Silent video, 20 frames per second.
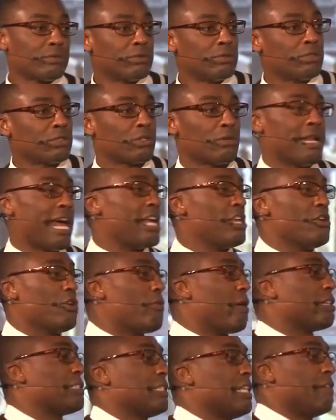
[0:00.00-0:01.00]
So now you
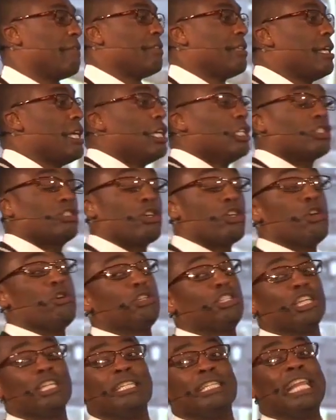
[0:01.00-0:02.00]
question everything. So you
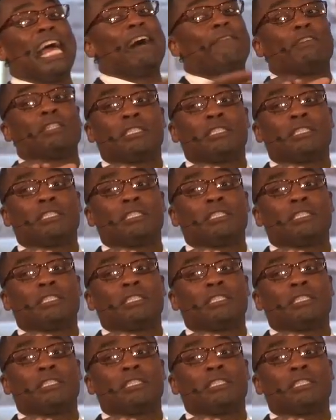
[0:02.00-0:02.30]
should never